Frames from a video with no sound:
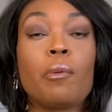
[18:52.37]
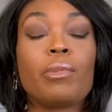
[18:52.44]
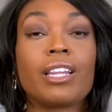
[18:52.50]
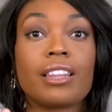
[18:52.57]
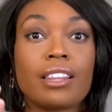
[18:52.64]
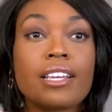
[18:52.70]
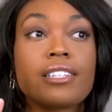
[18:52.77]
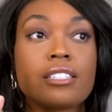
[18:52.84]
but
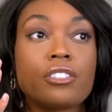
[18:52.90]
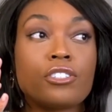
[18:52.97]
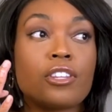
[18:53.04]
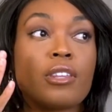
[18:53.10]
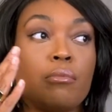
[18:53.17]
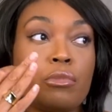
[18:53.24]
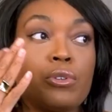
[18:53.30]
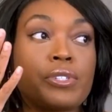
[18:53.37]
listen to
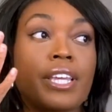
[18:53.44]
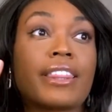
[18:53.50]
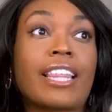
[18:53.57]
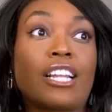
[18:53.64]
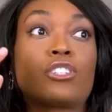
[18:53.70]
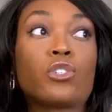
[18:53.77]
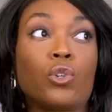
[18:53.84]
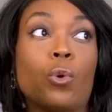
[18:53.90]
the music
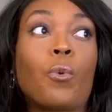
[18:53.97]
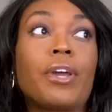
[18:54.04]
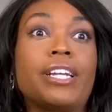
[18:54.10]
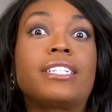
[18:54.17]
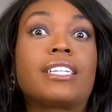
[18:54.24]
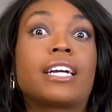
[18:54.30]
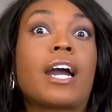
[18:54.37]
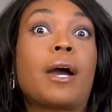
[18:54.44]
that's going
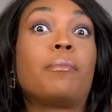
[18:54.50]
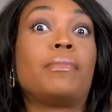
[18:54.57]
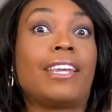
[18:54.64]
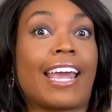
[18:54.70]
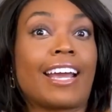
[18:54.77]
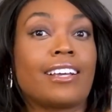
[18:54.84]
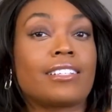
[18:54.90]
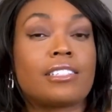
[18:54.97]
to come
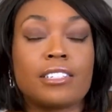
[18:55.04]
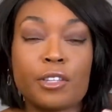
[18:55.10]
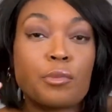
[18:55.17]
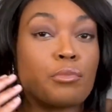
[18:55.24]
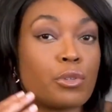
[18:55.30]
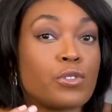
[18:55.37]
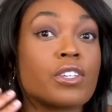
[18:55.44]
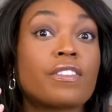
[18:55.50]
next, the
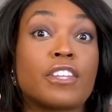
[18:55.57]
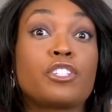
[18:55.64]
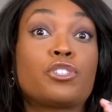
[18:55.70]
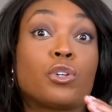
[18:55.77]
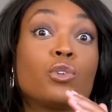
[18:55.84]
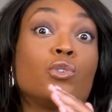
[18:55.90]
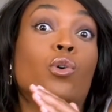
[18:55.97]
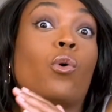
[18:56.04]
music that
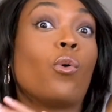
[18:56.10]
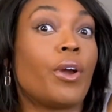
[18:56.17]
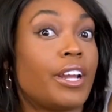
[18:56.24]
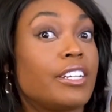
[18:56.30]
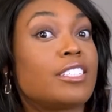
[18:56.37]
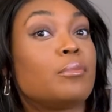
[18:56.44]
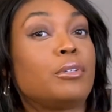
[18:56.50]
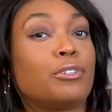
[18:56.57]
you're
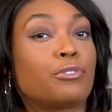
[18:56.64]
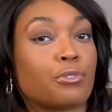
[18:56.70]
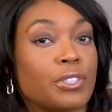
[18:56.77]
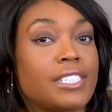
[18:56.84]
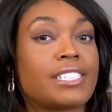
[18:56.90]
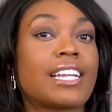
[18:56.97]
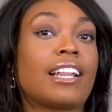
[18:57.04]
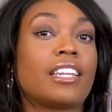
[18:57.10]
going to be
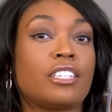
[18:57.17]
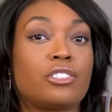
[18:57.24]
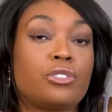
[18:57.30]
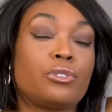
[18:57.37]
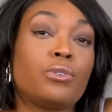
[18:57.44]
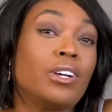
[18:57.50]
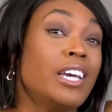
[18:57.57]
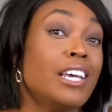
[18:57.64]
freestyling
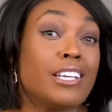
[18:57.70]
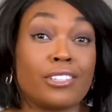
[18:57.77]
to,